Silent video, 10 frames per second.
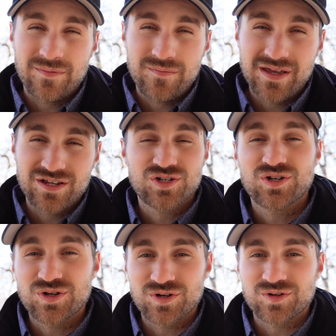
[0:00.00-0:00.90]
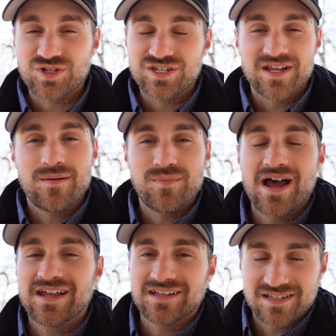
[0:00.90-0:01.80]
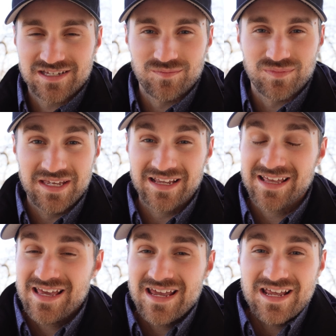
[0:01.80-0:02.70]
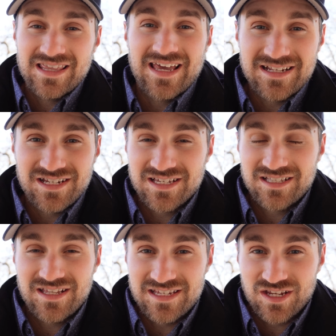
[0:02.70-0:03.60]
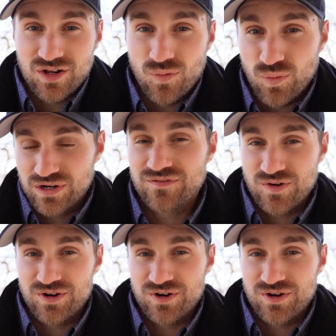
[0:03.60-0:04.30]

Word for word: to make sure she's not buying something that just isn't gonna work for